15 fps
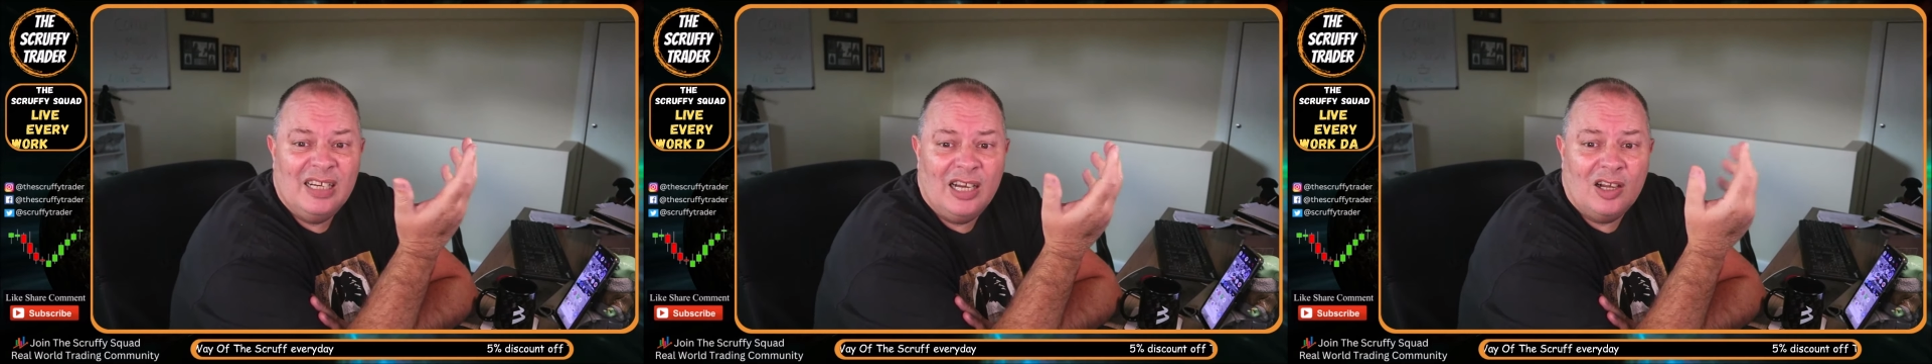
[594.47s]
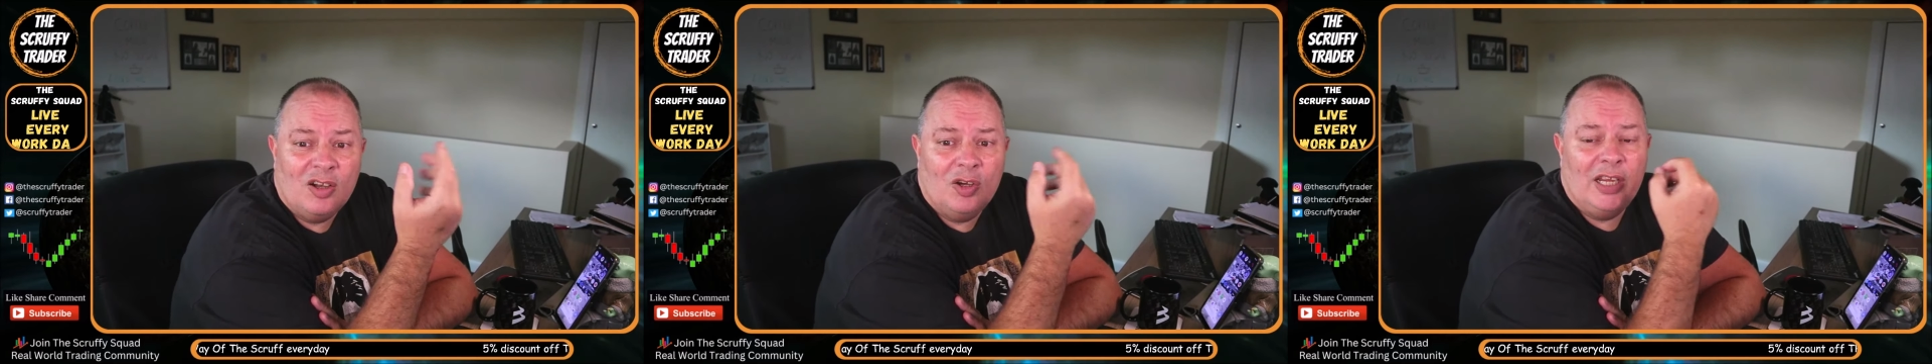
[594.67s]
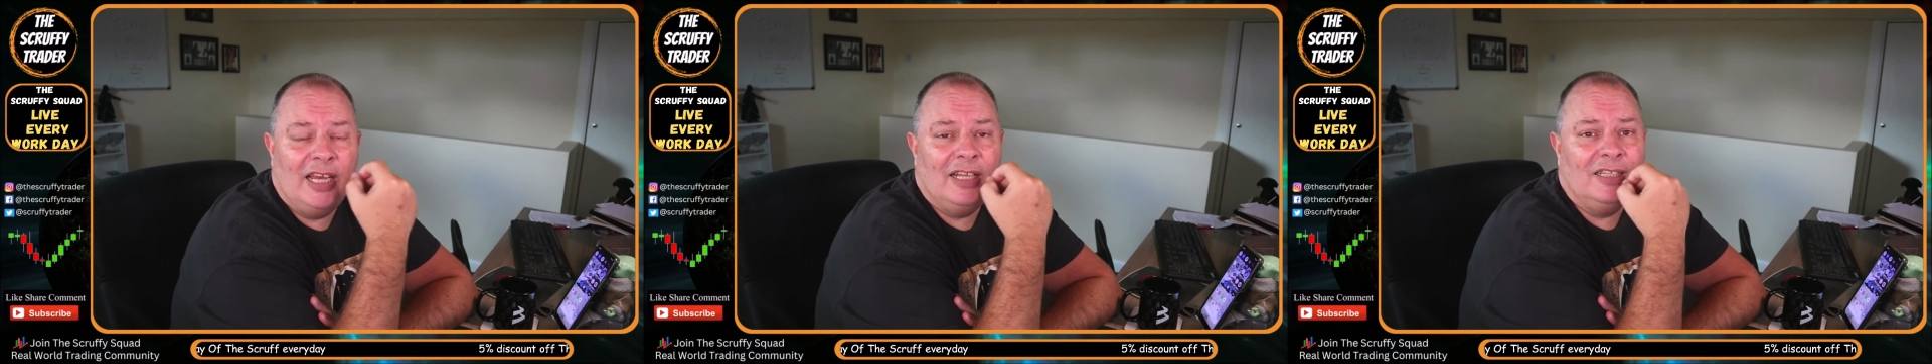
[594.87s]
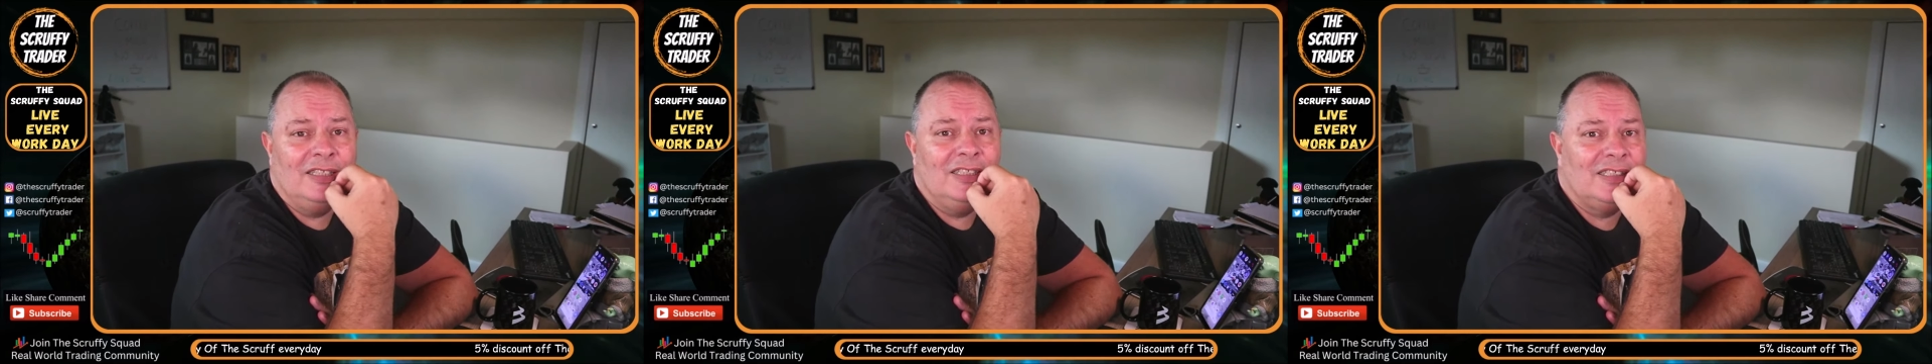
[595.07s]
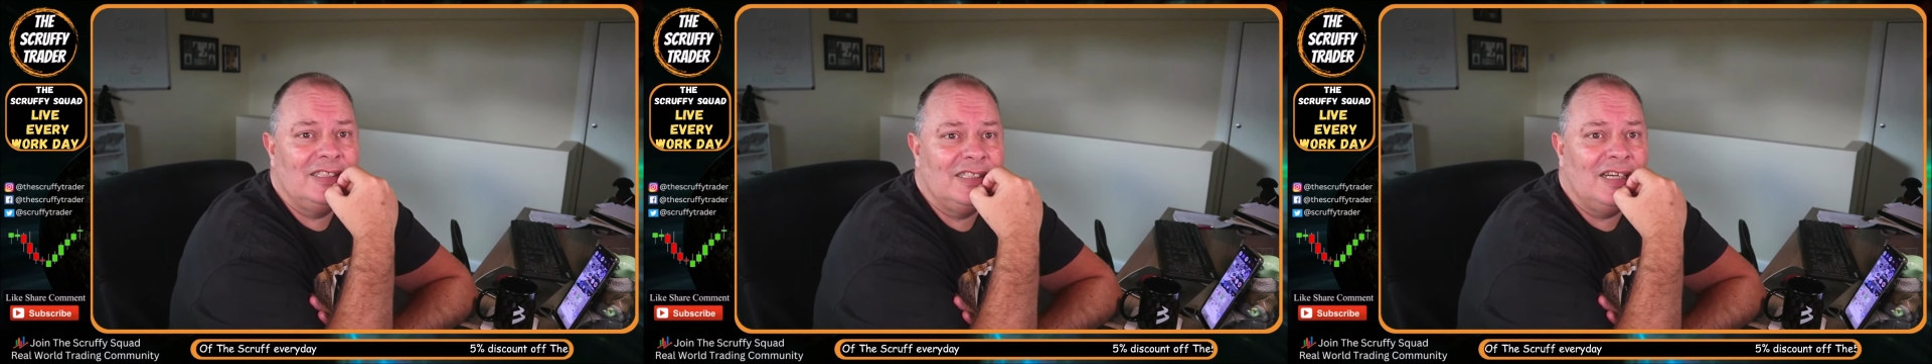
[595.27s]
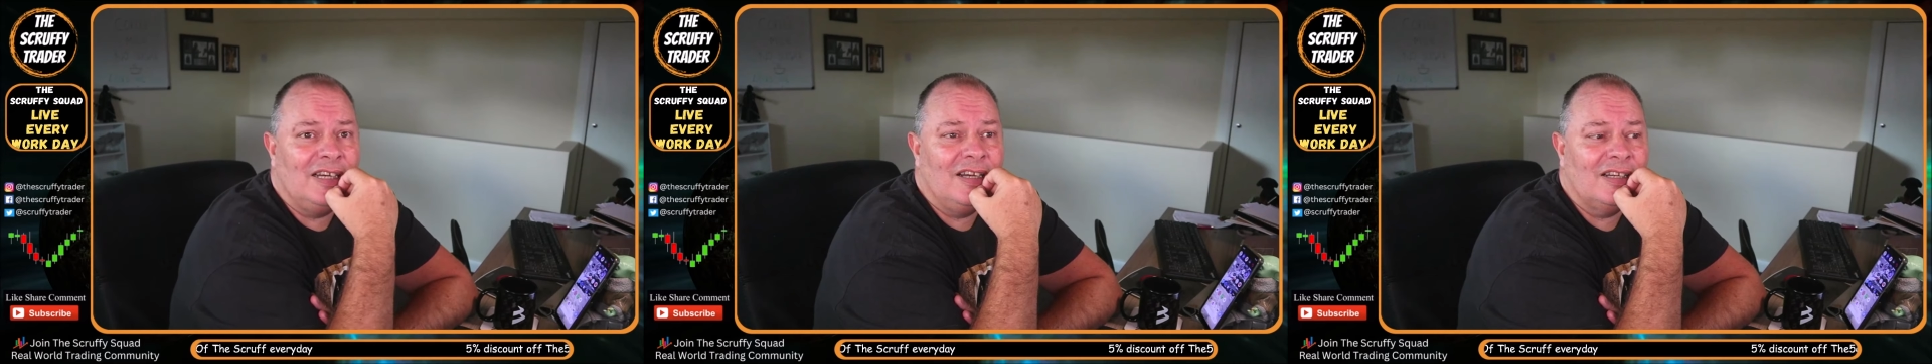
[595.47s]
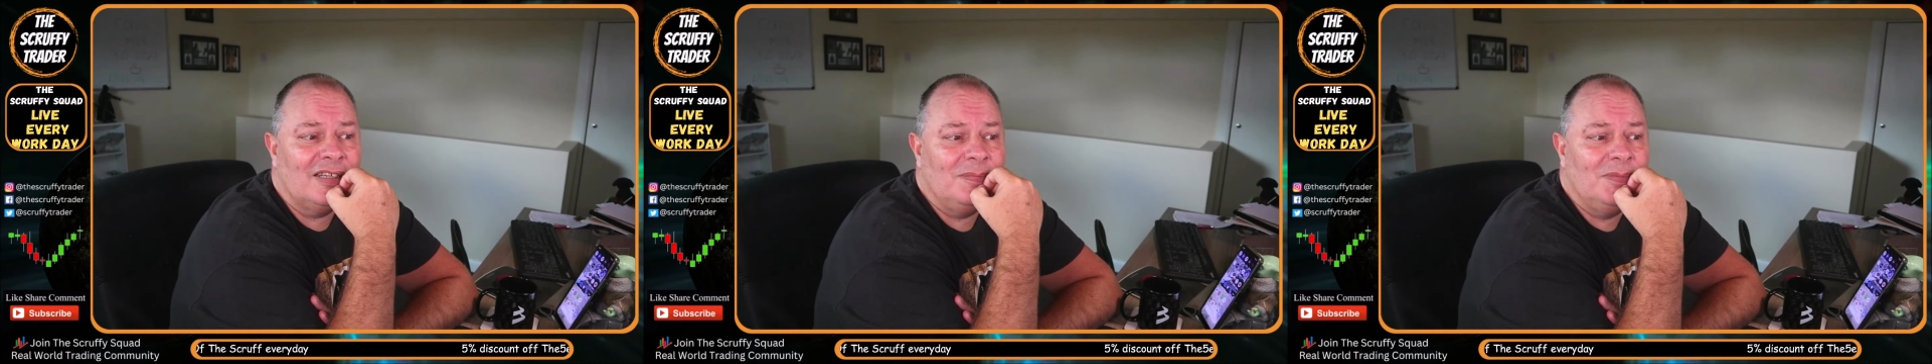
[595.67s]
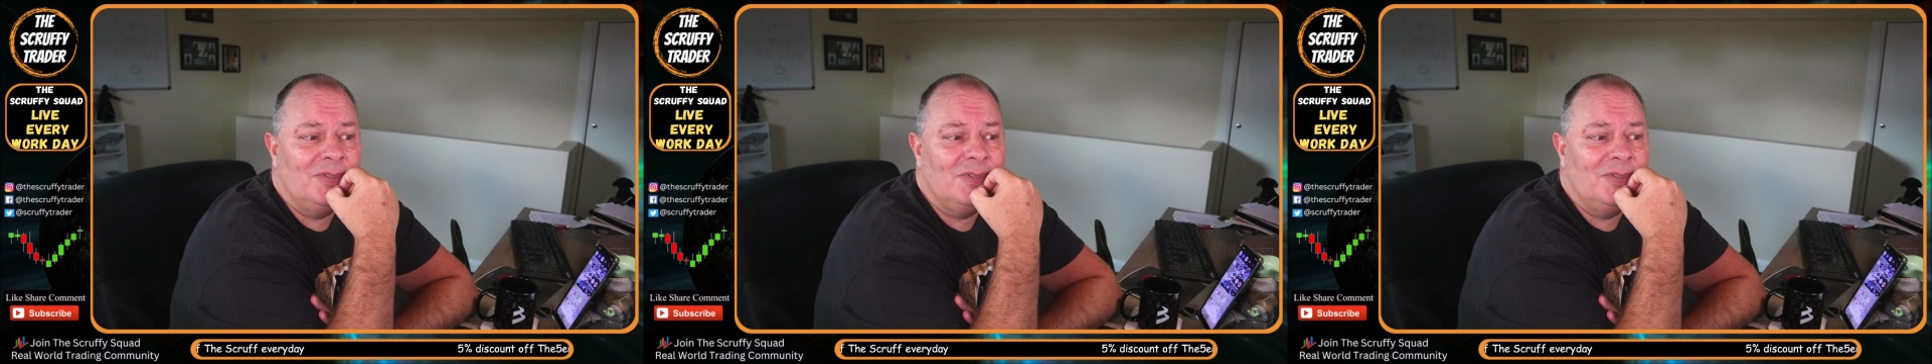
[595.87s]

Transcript: I could have held it to target,